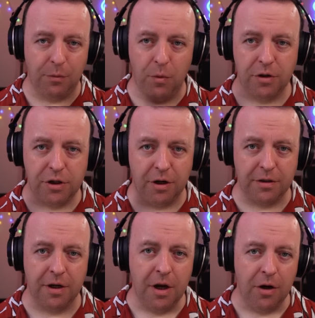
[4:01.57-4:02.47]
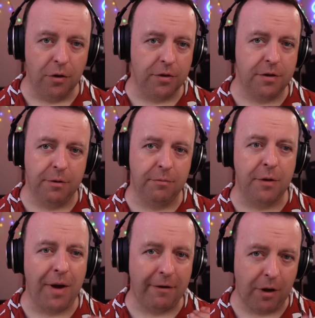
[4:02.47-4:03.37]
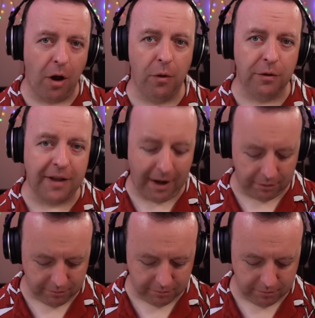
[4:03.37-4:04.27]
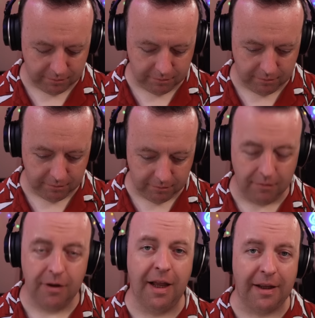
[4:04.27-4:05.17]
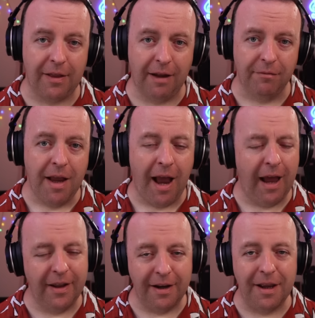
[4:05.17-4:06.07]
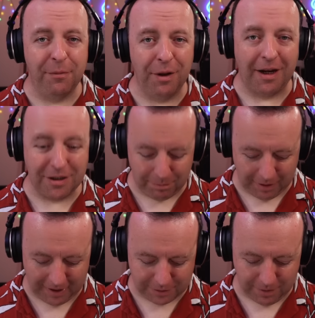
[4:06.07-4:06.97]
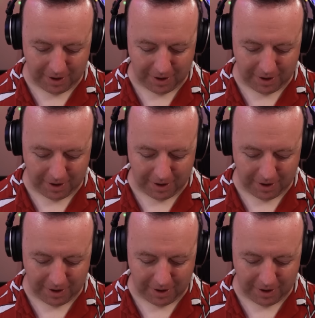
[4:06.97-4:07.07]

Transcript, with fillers: a one shot, or some of them you have to hold down like that, and then it will actually play as